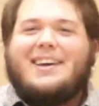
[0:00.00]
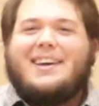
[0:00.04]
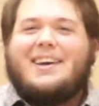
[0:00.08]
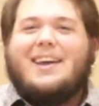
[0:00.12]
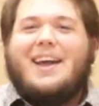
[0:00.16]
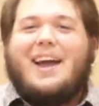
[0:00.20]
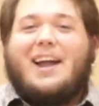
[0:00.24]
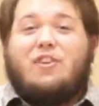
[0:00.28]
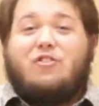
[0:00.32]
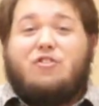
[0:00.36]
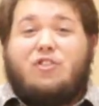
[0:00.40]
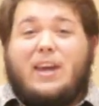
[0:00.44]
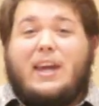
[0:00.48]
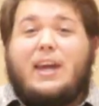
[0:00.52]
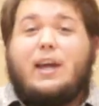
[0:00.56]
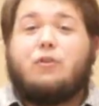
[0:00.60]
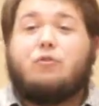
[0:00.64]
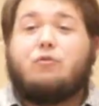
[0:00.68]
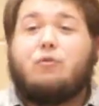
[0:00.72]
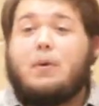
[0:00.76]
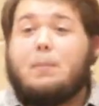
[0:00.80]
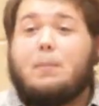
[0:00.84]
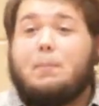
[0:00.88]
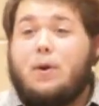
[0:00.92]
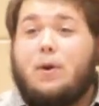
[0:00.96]
And she
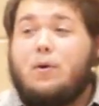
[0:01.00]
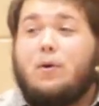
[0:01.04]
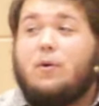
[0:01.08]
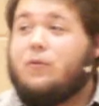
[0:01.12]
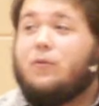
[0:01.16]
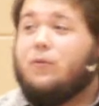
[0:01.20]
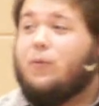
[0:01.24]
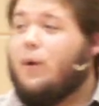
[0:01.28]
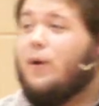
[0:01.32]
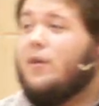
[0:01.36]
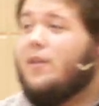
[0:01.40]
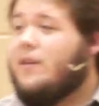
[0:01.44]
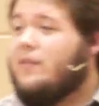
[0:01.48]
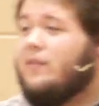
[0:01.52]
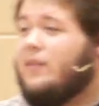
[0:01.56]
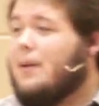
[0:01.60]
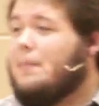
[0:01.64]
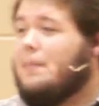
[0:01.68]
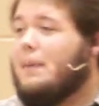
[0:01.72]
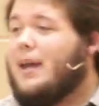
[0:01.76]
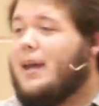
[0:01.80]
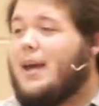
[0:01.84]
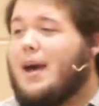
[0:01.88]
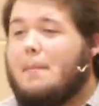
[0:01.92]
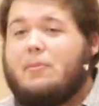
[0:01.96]
gets rebuked for this and
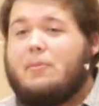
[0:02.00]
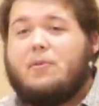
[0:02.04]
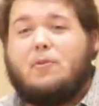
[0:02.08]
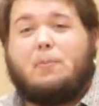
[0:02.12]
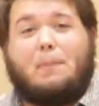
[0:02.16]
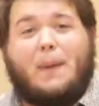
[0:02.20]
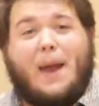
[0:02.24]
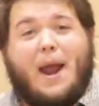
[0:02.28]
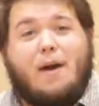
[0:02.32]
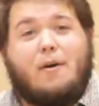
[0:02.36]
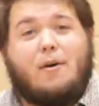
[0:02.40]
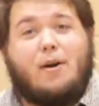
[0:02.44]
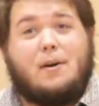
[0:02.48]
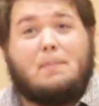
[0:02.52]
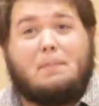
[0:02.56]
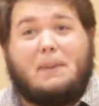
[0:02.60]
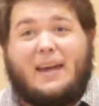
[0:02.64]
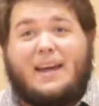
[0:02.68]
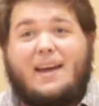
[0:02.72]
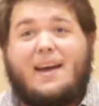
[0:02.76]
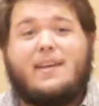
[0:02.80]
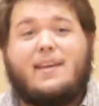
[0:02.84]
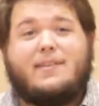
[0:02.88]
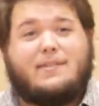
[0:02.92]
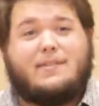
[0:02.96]
becomes barren
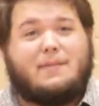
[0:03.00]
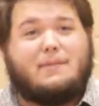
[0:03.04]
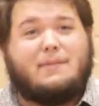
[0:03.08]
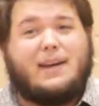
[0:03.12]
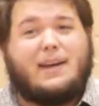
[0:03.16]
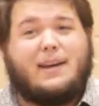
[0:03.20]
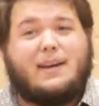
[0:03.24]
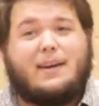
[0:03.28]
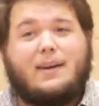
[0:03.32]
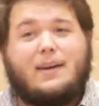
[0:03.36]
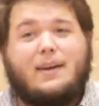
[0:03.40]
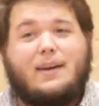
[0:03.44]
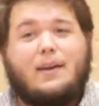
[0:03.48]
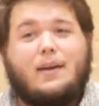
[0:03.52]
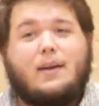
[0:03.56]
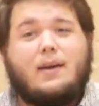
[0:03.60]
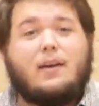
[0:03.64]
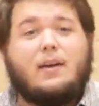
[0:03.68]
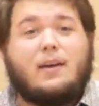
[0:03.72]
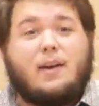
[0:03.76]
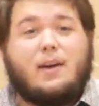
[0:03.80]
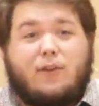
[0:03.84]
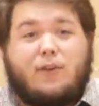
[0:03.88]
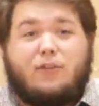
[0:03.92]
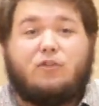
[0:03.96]
because of it.
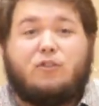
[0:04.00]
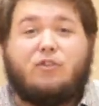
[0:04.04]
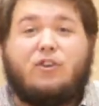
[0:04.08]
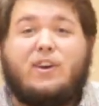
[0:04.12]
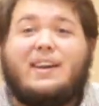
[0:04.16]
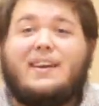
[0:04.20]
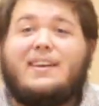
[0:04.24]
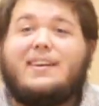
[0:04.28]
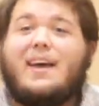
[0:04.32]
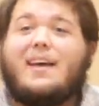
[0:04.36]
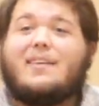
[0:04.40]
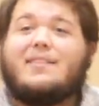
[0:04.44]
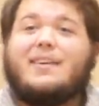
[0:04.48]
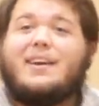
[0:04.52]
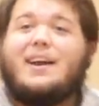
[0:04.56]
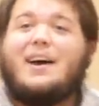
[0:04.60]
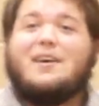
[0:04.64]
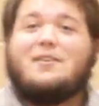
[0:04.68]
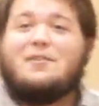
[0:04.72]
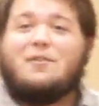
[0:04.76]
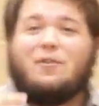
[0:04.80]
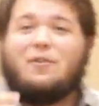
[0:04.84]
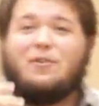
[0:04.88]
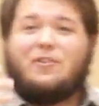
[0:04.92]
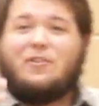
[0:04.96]
Because she doesn't
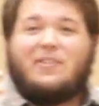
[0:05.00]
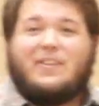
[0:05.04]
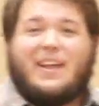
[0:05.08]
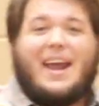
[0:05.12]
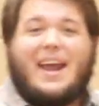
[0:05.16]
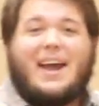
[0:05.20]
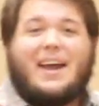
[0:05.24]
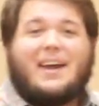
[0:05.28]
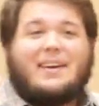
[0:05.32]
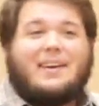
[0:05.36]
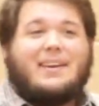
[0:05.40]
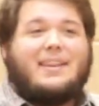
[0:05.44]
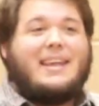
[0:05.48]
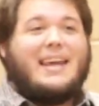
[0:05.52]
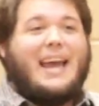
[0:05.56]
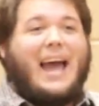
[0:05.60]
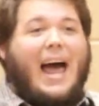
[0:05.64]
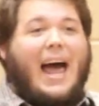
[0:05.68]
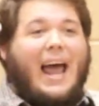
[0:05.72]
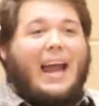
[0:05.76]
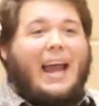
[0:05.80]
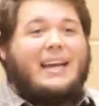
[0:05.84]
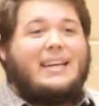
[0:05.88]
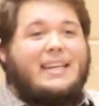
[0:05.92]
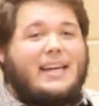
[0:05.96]
understand the
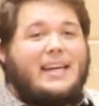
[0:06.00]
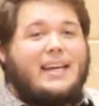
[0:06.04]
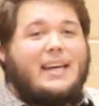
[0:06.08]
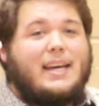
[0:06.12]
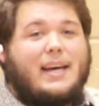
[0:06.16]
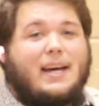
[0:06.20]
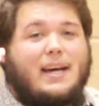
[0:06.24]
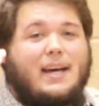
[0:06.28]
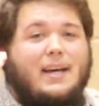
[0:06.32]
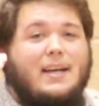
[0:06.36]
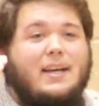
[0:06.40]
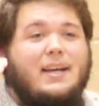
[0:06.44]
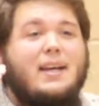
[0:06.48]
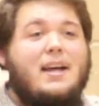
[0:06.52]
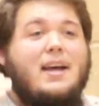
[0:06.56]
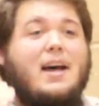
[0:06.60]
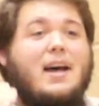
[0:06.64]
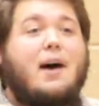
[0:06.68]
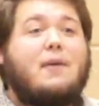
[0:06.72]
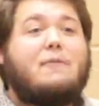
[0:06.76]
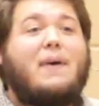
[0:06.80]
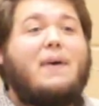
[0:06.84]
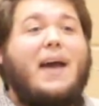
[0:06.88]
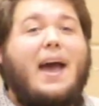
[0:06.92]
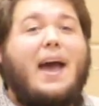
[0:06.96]
idea
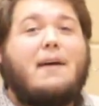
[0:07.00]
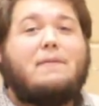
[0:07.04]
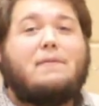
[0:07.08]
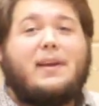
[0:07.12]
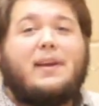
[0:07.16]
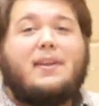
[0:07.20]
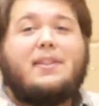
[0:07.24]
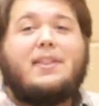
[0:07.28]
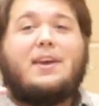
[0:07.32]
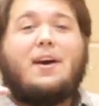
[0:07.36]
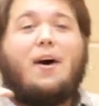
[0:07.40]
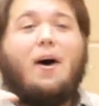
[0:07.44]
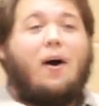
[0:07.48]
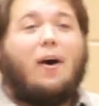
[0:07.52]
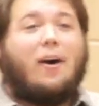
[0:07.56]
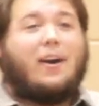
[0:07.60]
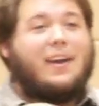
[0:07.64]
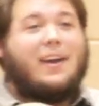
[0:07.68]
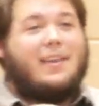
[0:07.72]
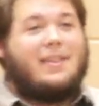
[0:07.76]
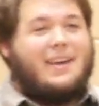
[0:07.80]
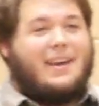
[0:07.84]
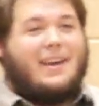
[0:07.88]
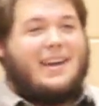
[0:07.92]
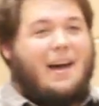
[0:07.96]
of having the Ark
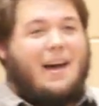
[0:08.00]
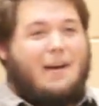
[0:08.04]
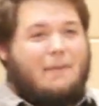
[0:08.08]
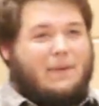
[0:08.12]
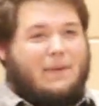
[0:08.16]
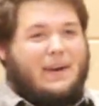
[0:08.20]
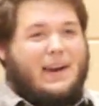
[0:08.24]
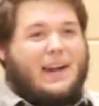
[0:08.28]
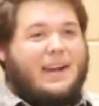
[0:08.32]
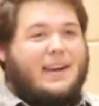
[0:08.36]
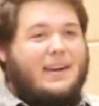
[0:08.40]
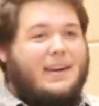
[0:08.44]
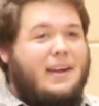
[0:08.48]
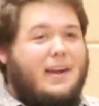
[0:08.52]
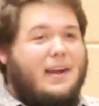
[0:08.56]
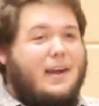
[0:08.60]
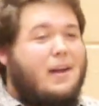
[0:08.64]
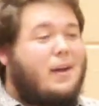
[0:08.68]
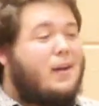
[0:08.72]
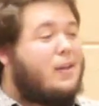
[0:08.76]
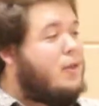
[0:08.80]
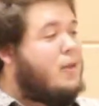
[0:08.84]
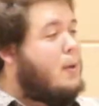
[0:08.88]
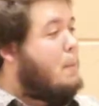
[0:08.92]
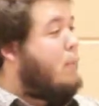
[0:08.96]
of the Covenant,
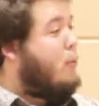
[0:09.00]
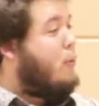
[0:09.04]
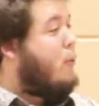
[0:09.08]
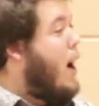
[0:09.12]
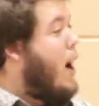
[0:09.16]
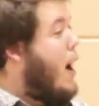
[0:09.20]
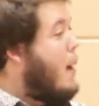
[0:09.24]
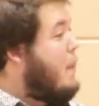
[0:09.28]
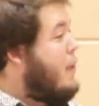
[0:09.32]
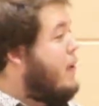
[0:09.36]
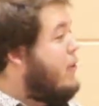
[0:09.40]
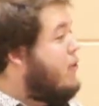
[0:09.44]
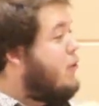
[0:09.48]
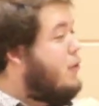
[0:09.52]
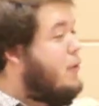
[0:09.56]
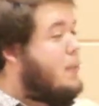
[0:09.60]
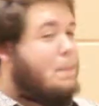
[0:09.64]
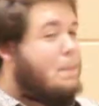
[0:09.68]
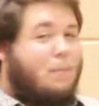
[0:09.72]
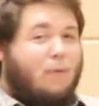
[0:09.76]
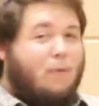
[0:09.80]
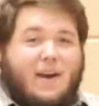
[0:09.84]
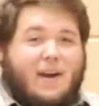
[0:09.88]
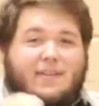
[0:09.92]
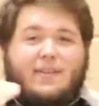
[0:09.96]
the promised
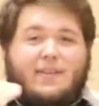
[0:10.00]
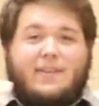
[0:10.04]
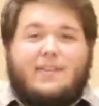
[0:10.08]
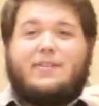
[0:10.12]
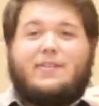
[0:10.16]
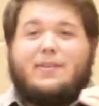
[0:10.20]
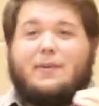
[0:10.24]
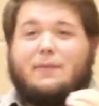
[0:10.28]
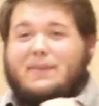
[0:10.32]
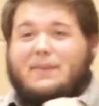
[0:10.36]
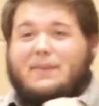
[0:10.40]
presence of